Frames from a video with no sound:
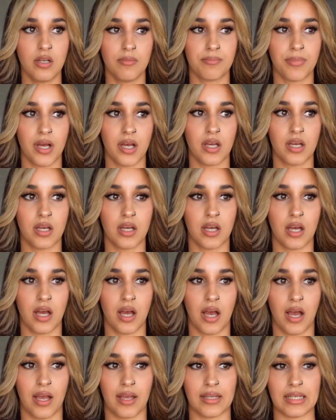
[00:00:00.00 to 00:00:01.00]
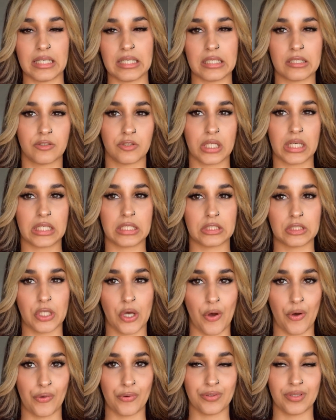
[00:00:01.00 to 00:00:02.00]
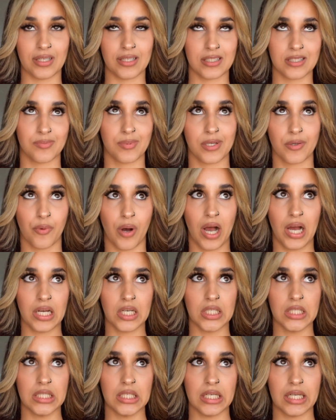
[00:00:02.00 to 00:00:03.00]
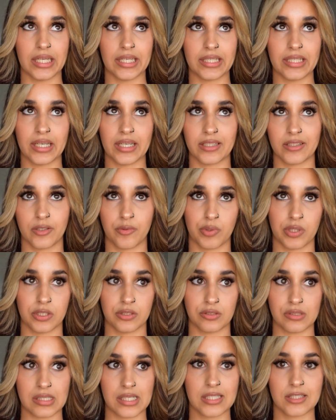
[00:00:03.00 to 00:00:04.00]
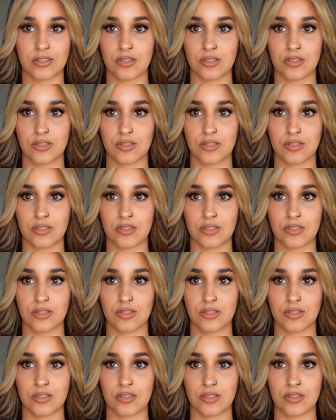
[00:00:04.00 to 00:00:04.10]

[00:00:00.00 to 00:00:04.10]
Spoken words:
but I needed to get it toned, and it's been a while and I didn't want to do that,